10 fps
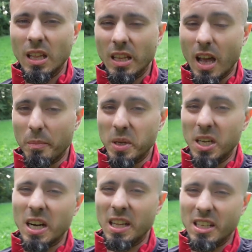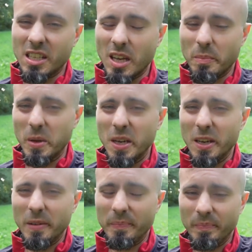They appear and
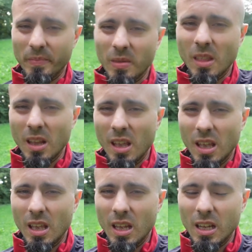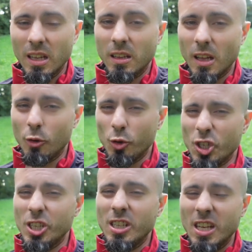disappear.
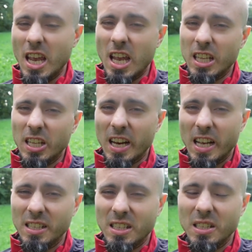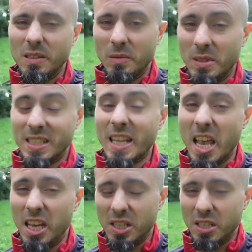Delusion, ignorance
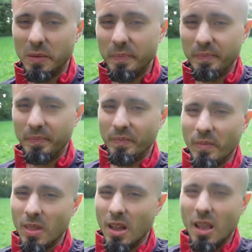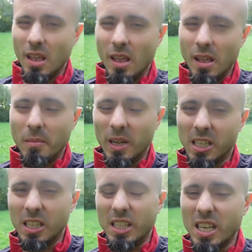stays. But
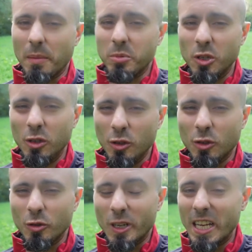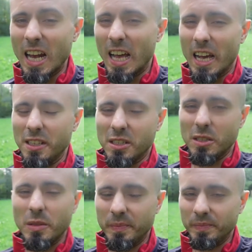it is up to you to
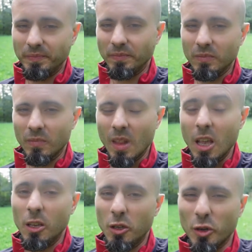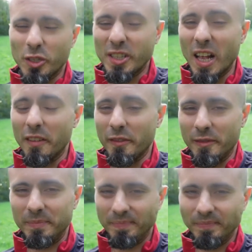realize yourself,
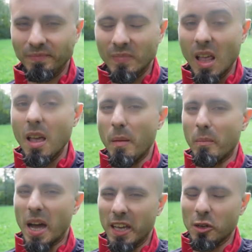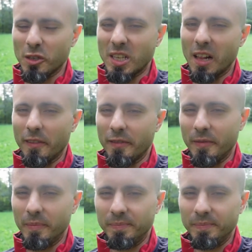by yourself,